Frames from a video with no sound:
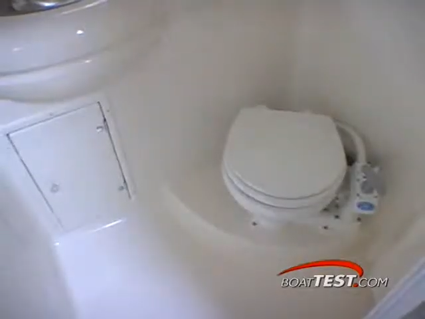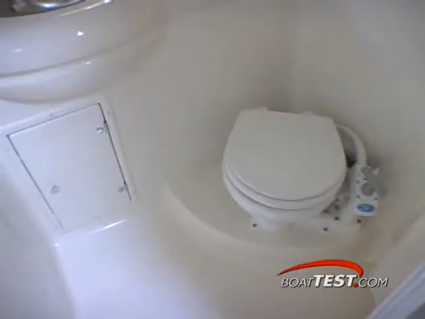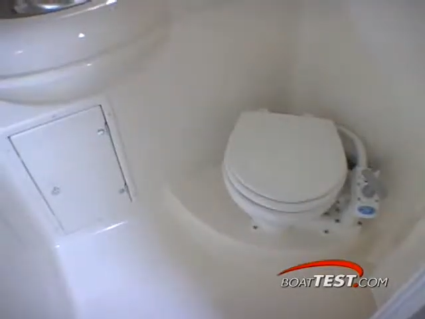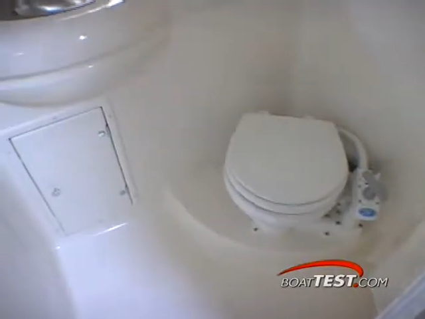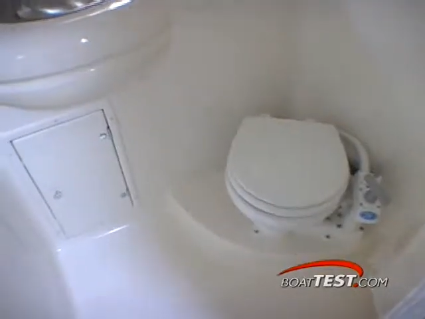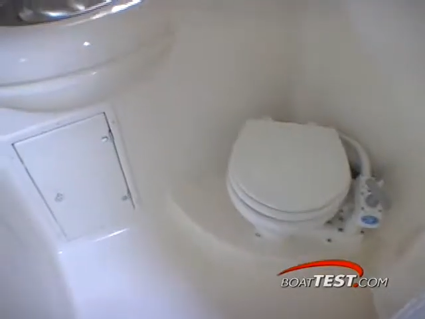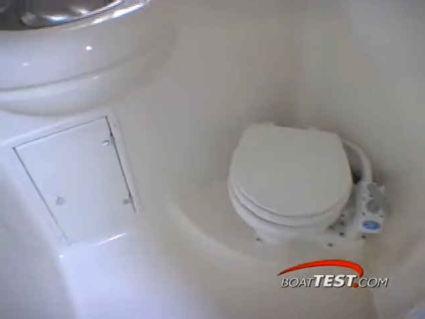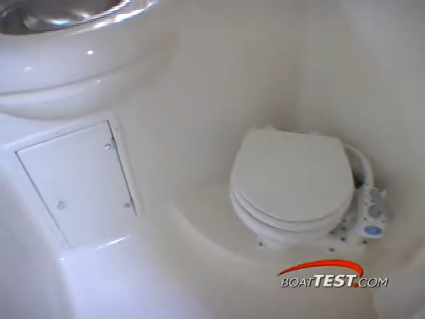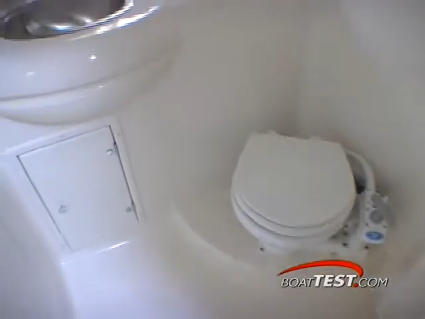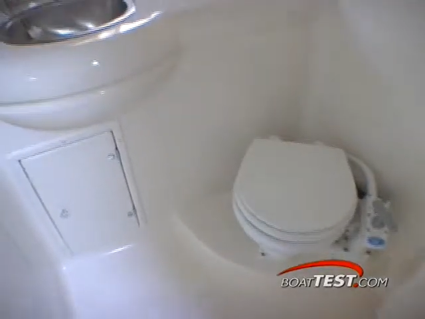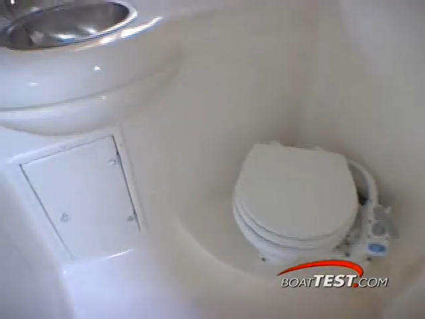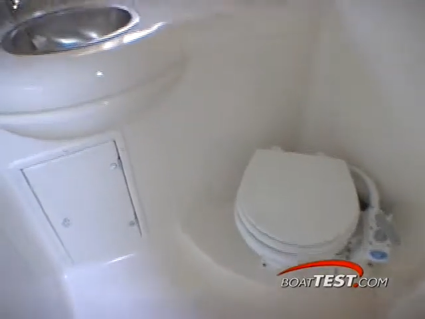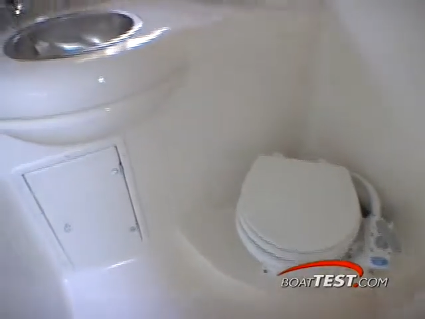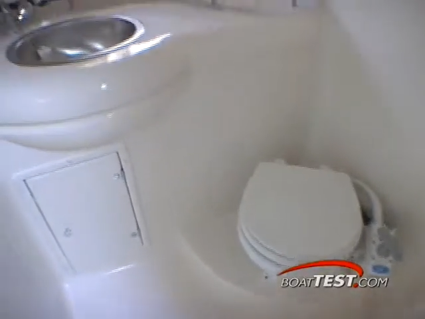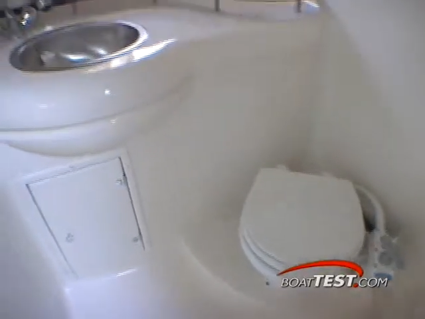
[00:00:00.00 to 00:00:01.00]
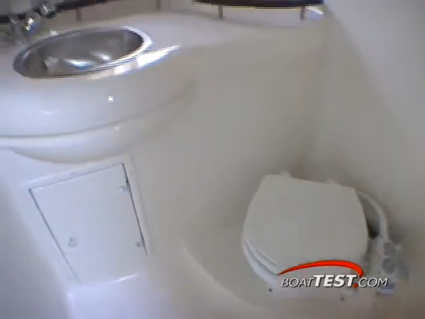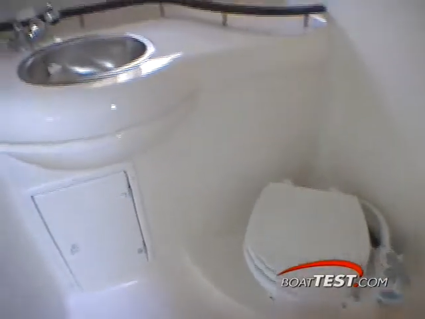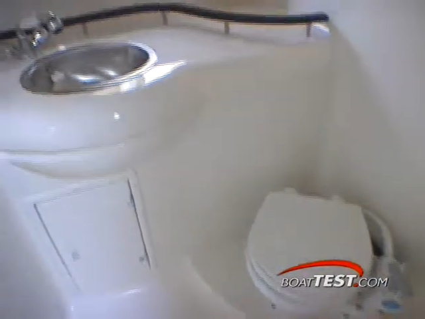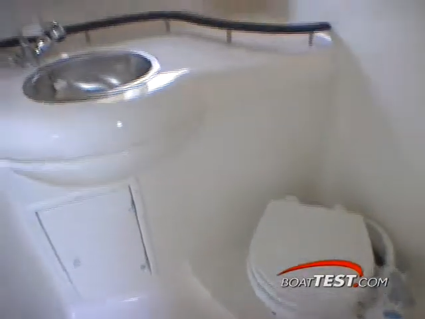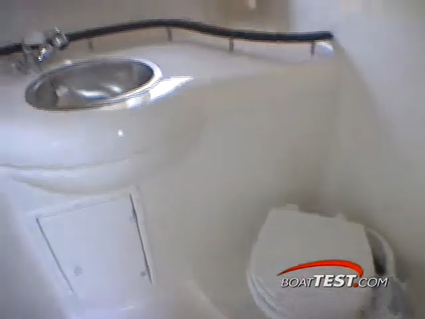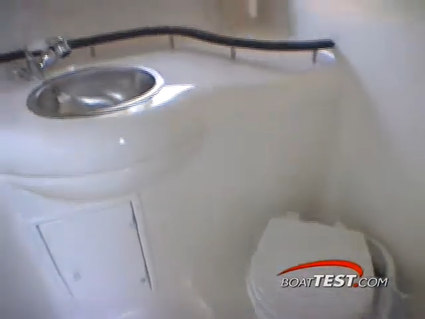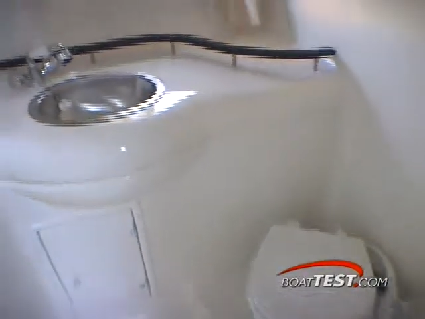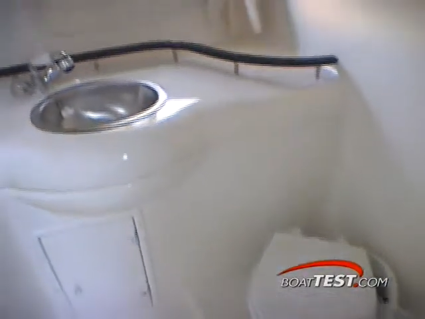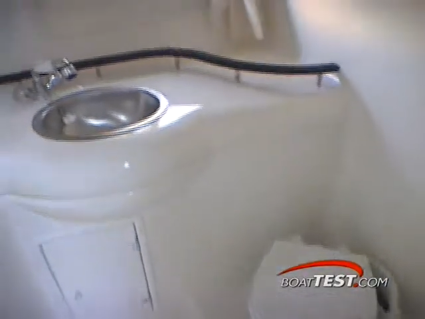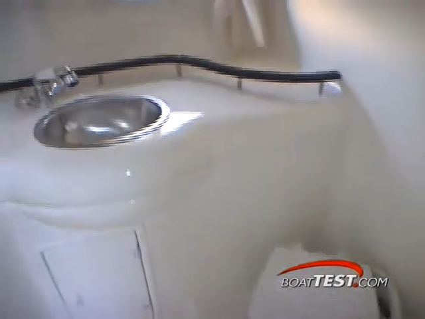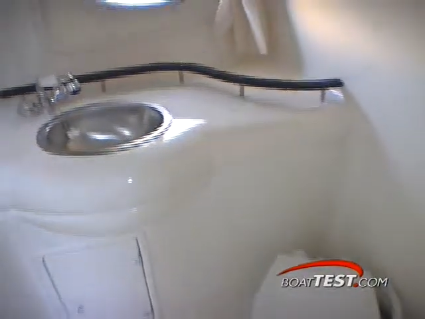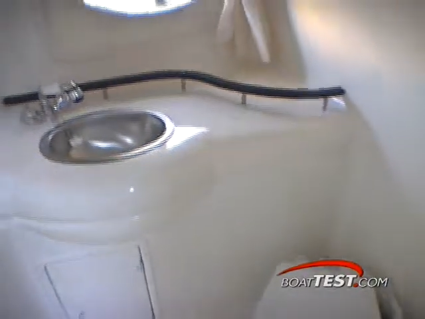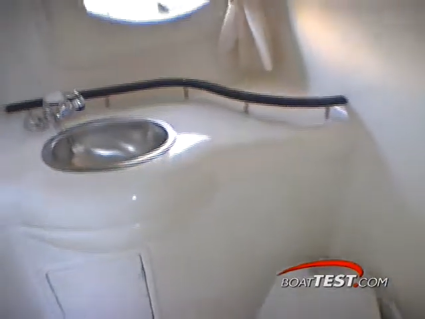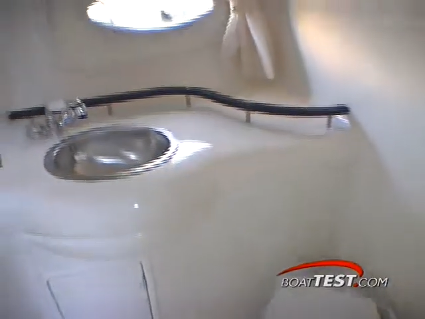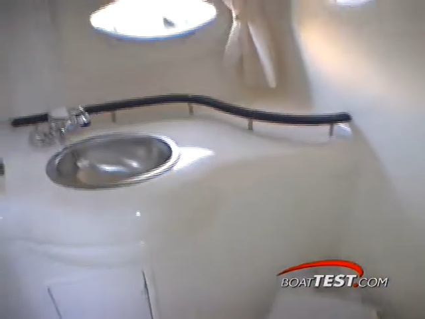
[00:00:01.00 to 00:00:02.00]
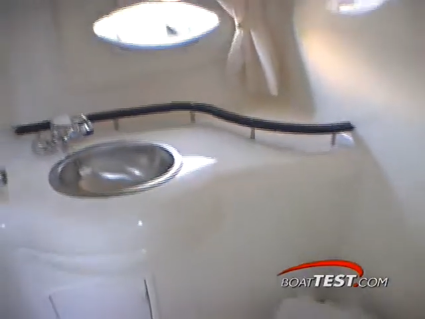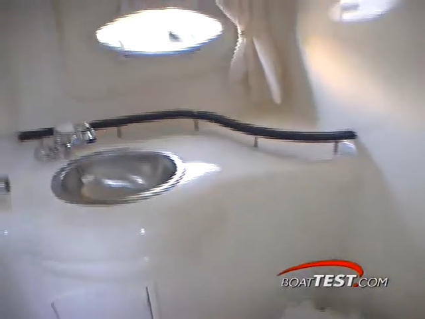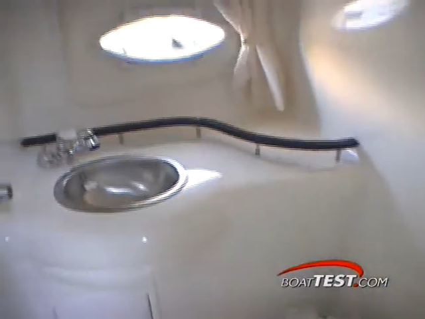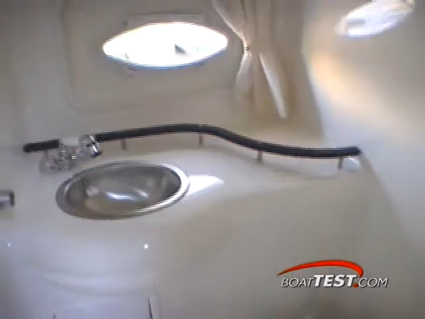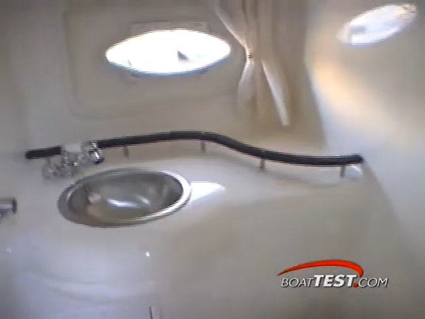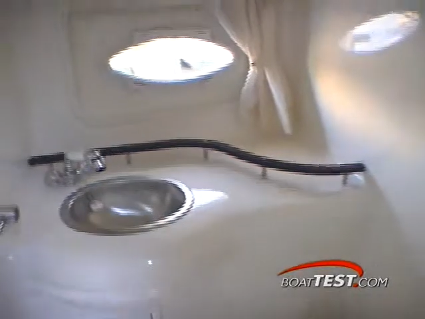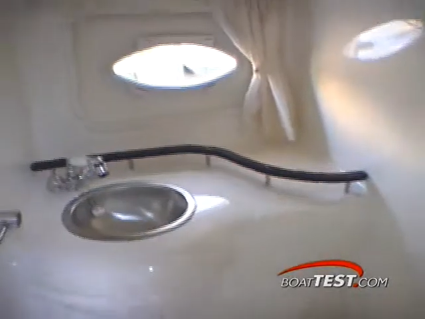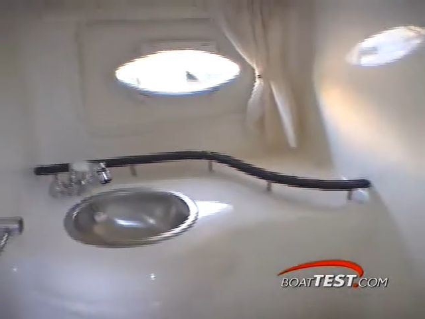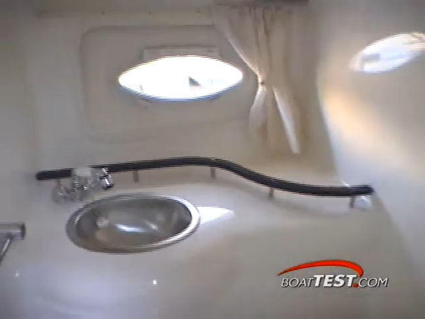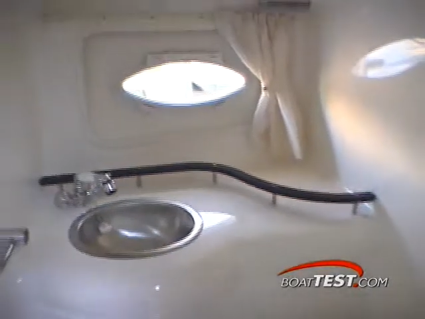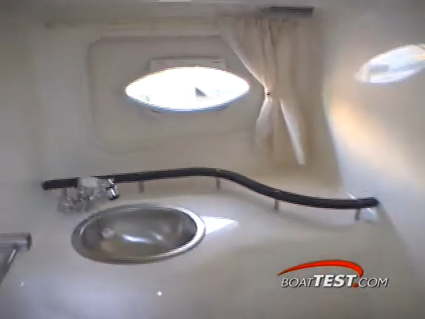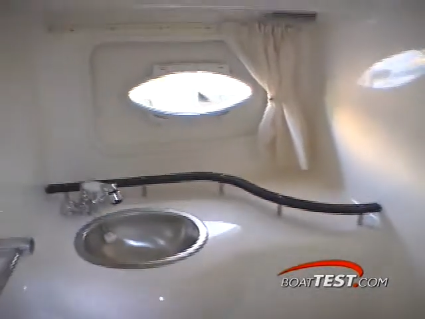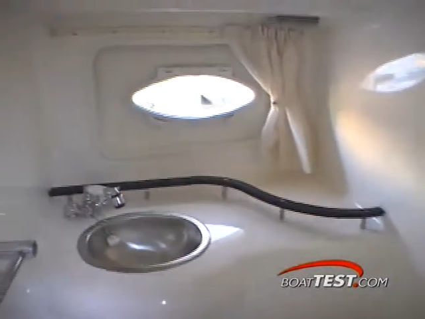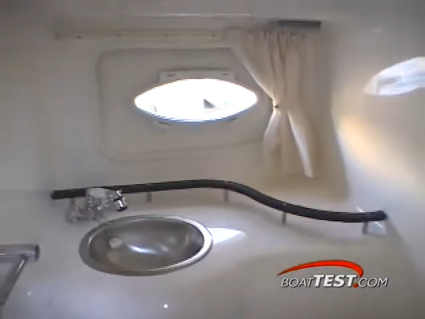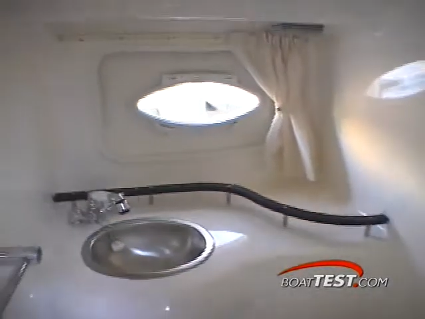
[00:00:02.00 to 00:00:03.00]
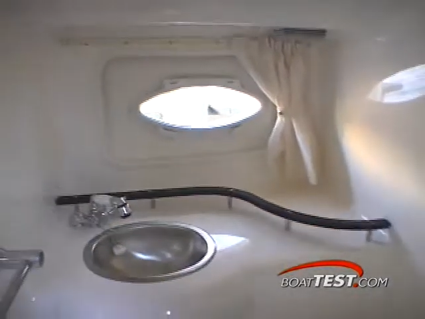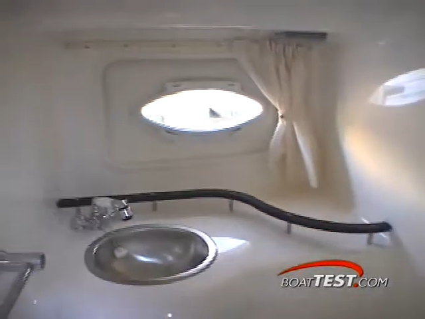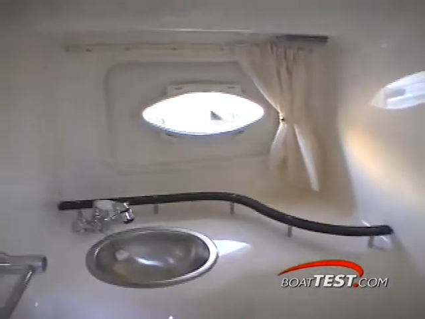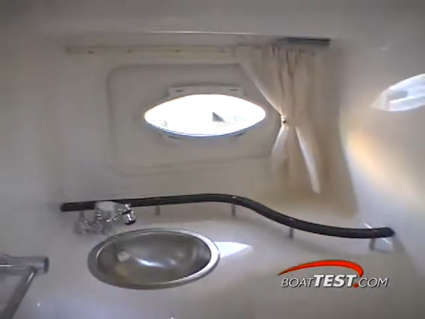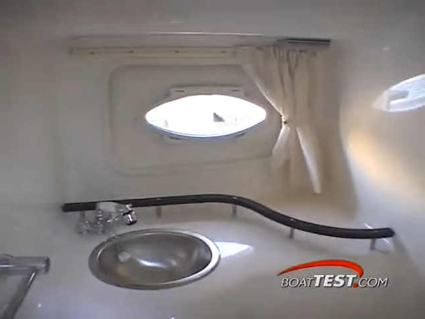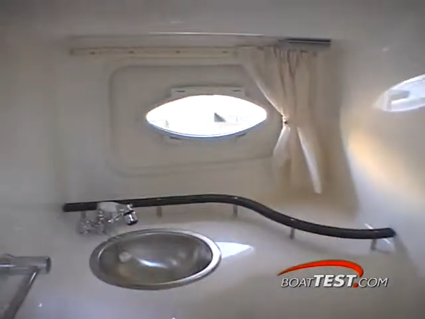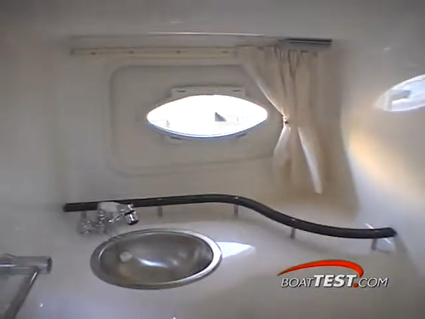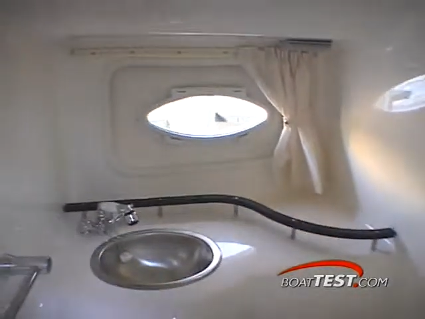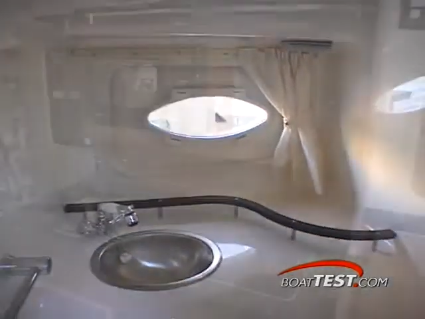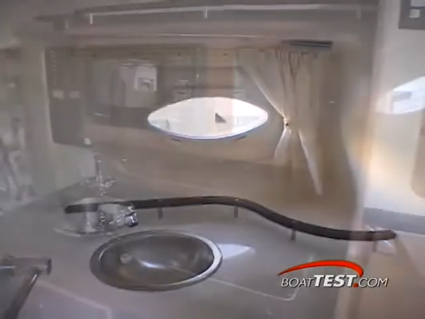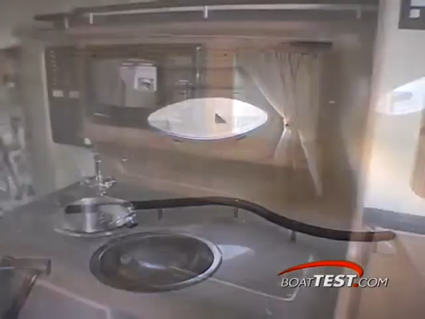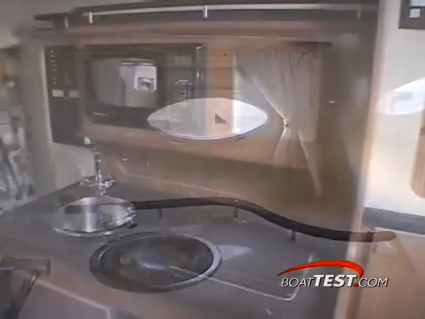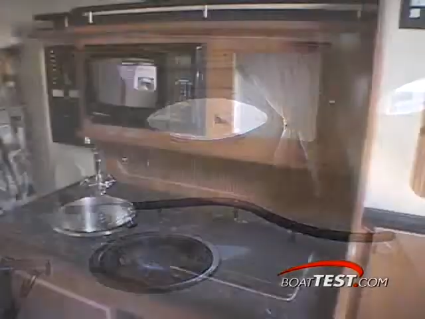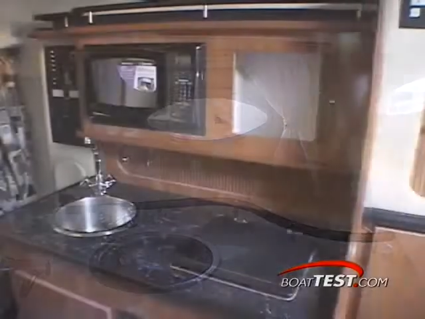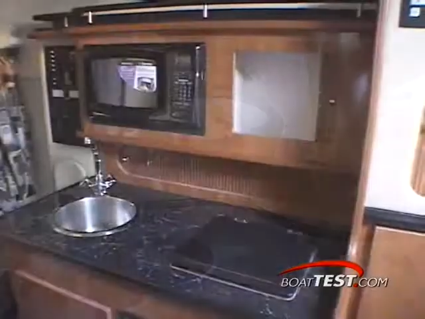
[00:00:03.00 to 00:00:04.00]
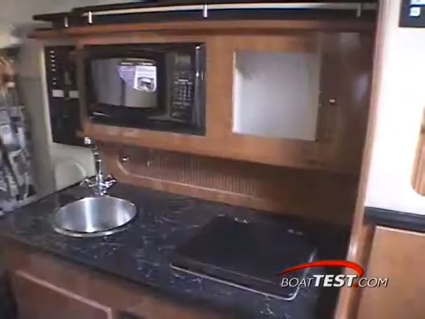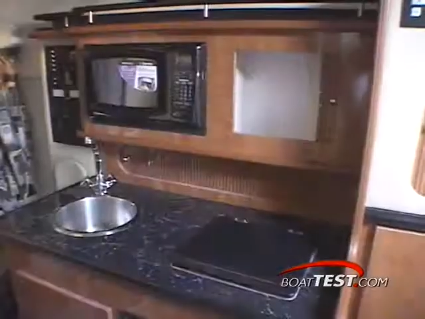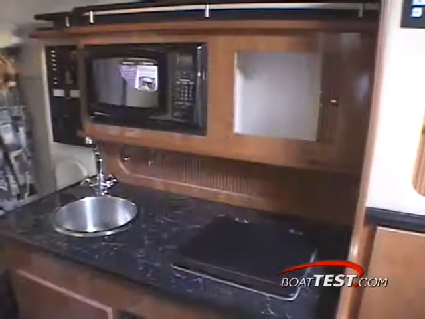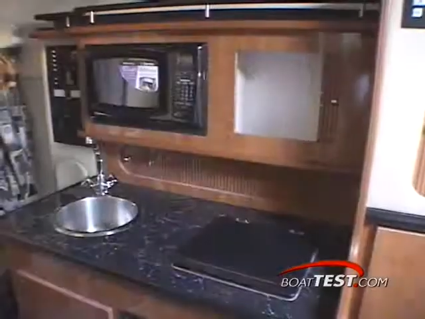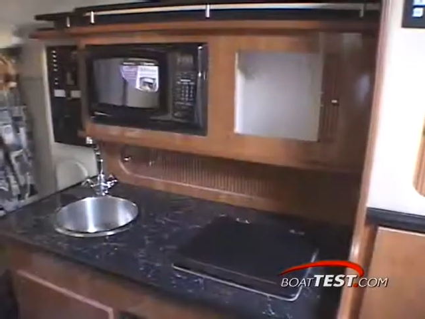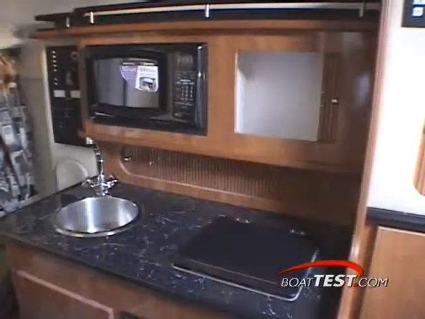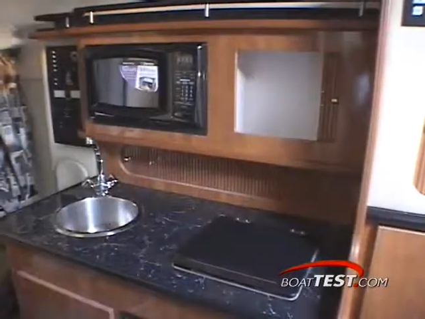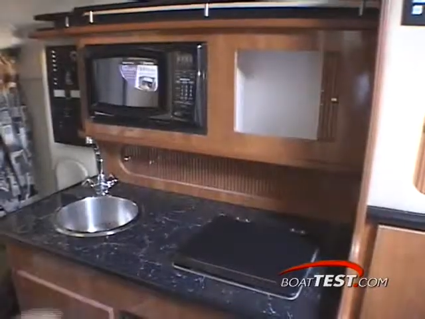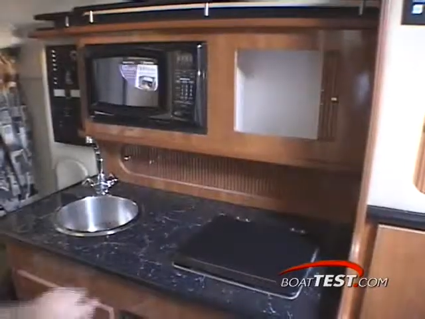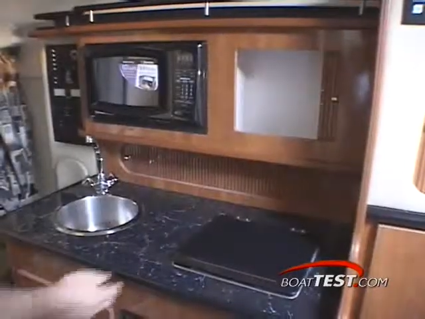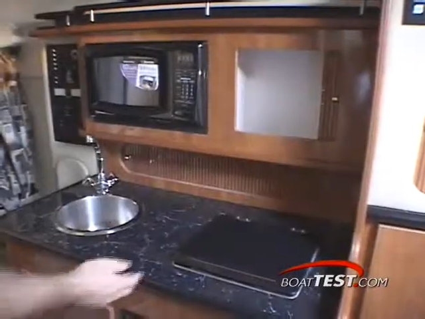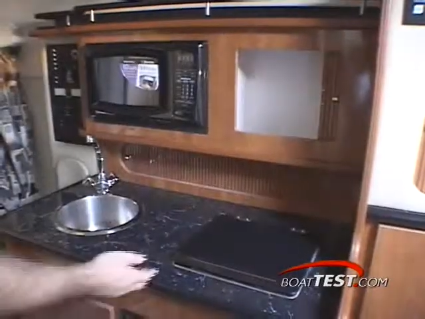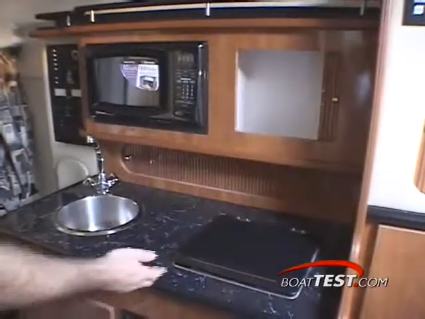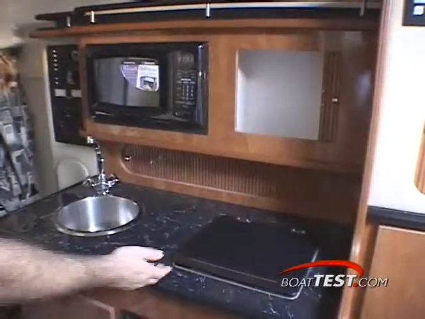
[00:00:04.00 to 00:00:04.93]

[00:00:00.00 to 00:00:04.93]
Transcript: [unreadable: no face in view]